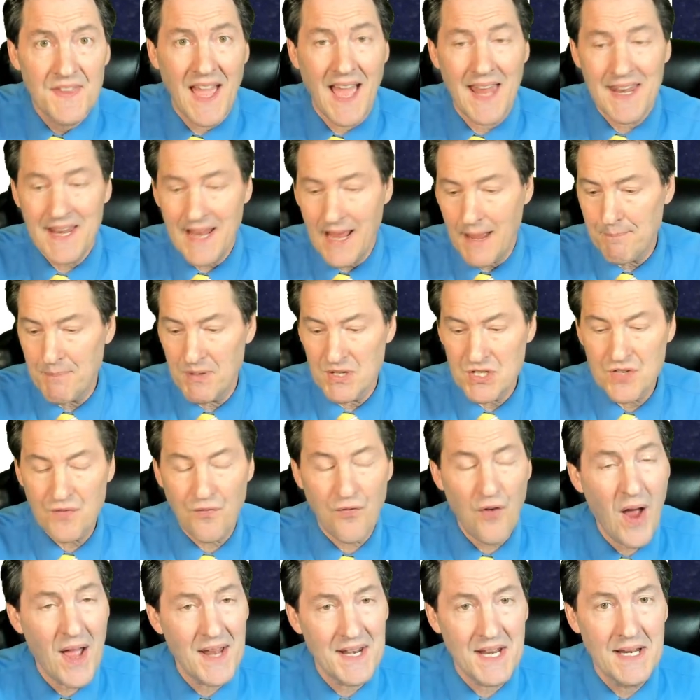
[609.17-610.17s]
That happens
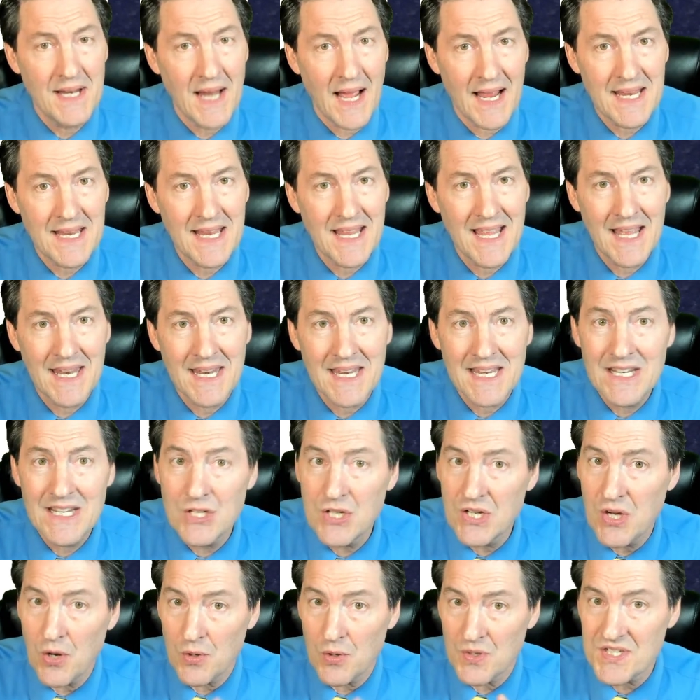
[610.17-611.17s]
Friday night and
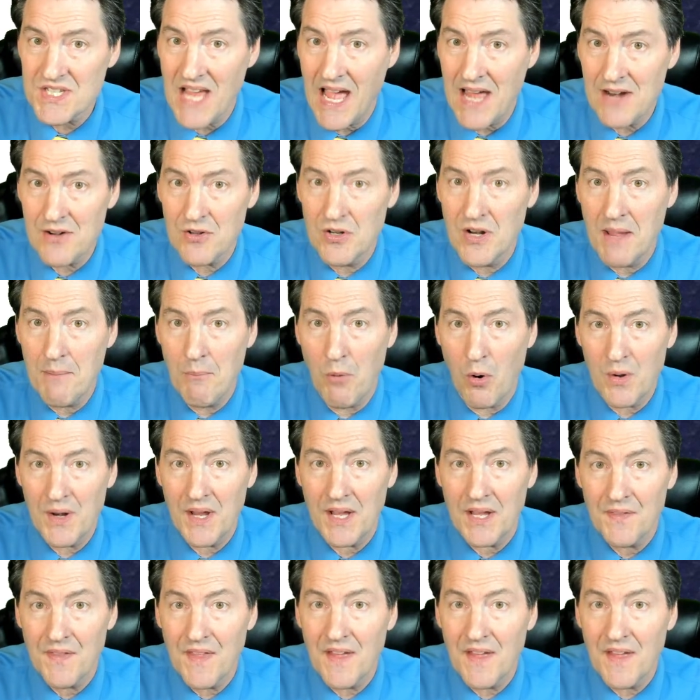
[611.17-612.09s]
into your Saturday morning.